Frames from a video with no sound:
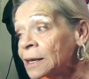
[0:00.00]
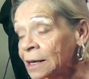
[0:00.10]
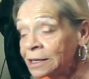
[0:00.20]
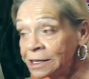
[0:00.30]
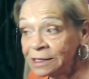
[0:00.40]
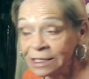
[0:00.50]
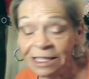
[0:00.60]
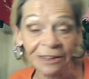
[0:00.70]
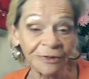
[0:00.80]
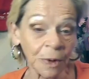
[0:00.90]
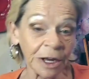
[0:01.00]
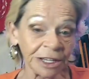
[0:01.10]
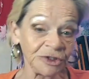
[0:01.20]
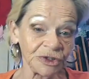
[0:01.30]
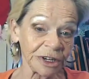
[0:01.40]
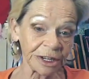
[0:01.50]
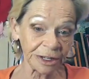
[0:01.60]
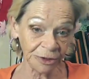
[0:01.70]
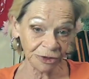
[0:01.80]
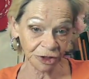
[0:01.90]
And you can see if one
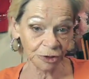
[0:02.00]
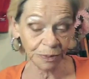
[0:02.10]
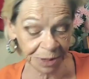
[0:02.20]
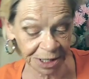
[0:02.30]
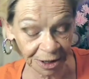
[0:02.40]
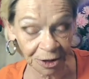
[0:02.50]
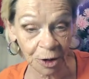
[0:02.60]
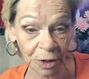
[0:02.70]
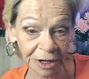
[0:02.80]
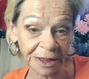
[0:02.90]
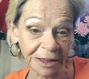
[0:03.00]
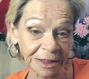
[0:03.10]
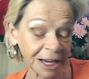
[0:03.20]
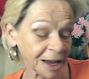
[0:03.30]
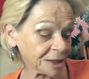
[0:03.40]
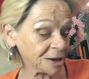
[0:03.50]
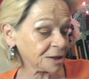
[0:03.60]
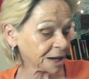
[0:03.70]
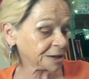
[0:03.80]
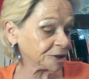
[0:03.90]
droops lower than the other,
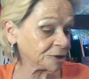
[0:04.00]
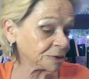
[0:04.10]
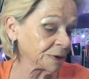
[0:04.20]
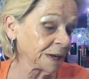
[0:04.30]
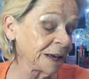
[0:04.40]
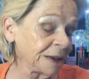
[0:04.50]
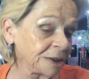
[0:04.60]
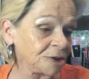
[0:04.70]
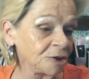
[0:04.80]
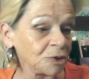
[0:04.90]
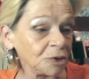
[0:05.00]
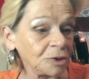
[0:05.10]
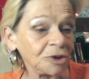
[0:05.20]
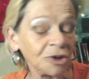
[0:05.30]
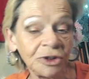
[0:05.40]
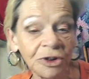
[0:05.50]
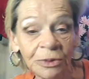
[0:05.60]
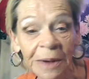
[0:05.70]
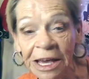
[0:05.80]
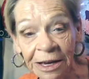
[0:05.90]
then you do your
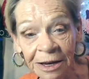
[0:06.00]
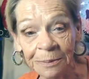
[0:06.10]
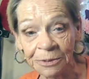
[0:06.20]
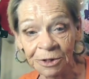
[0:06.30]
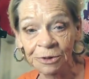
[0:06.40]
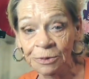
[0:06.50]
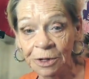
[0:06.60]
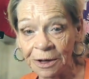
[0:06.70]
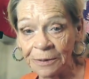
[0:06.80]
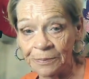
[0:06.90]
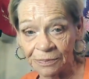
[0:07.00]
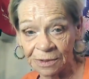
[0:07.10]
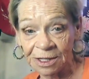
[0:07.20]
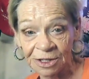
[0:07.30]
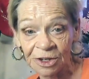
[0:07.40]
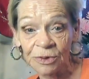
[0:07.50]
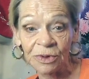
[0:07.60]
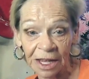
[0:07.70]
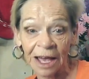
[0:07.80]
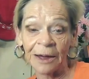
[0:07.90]
makeup to suit
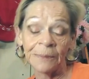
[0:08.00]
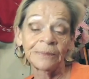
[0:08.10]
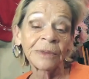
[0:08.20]
that.